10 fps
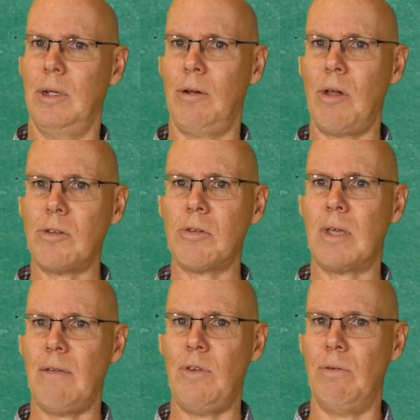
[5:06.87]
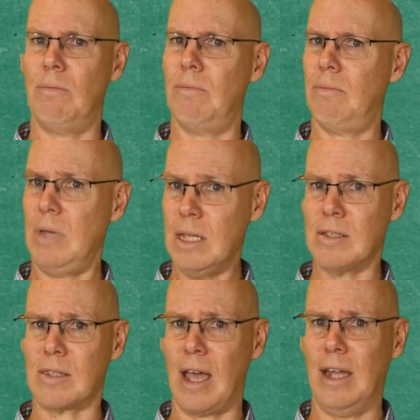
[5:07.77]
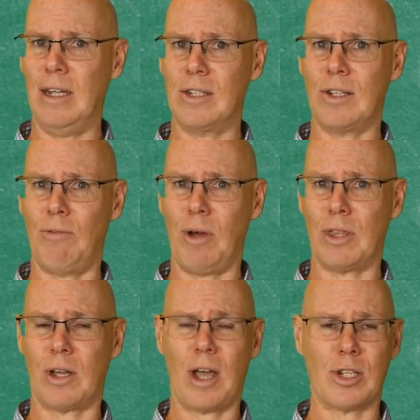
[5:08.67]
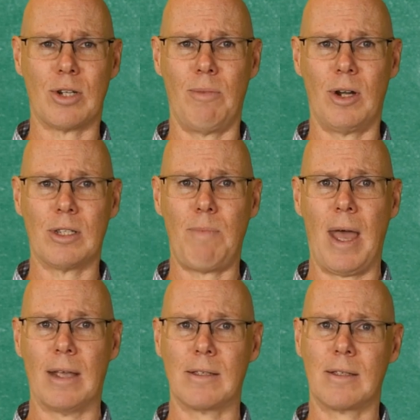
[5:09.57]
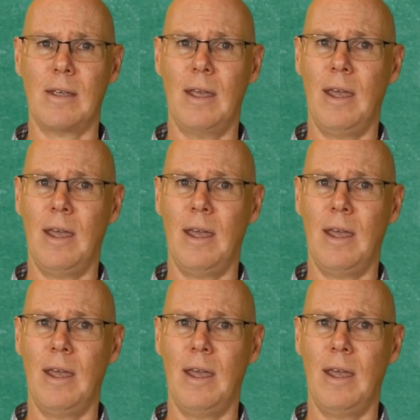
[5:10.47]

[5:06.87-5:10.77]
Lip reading: It'll also give you insight into what the customer expects.